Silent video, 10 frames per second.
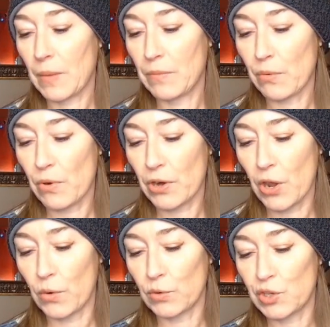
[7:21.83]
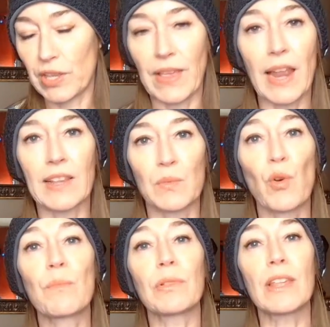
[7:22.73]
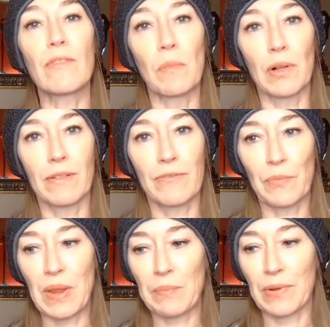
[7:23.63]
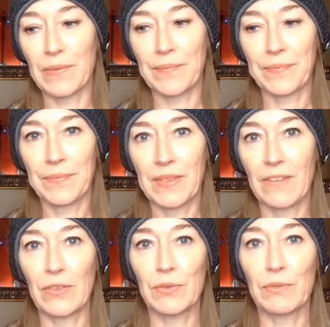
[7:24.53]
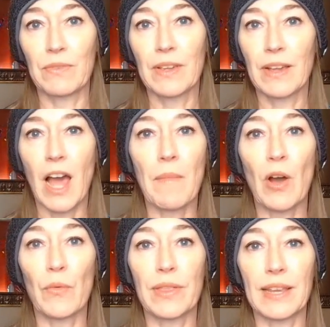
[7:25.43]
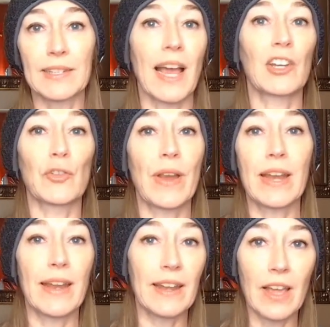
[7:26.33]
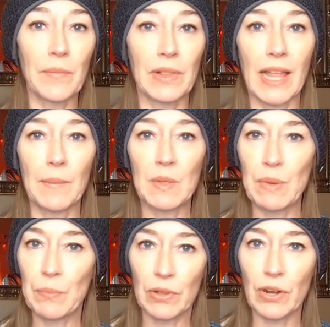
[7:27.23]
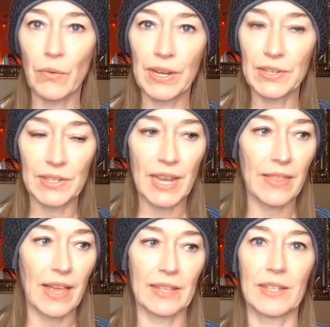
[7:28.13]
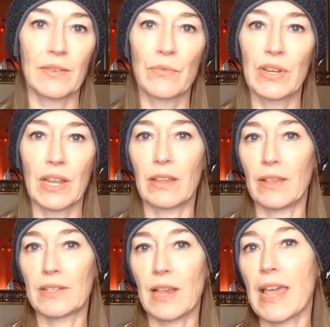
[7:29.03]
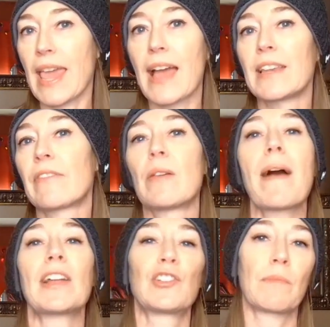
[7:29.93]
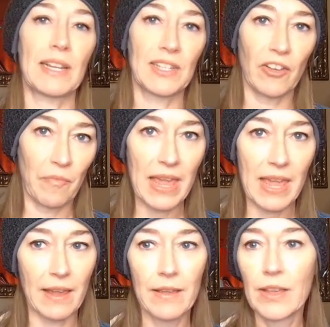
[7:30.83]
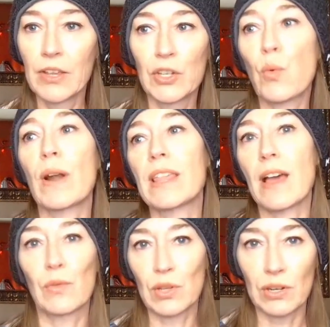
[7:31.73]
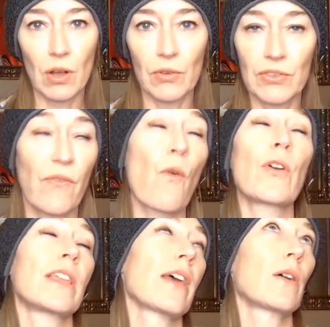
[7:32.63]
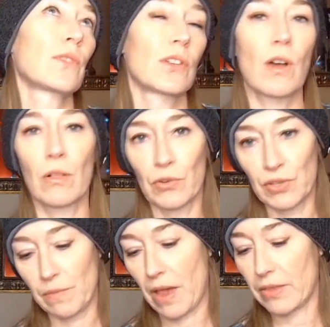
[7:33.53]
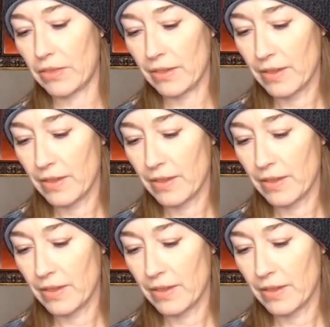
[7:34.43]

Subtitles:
We were coached that that is more believable for people. If you come out with exaggerated income claims, people are going to say that's ridiculous. I can't even imagine myself making $20,000, $40,000 a month.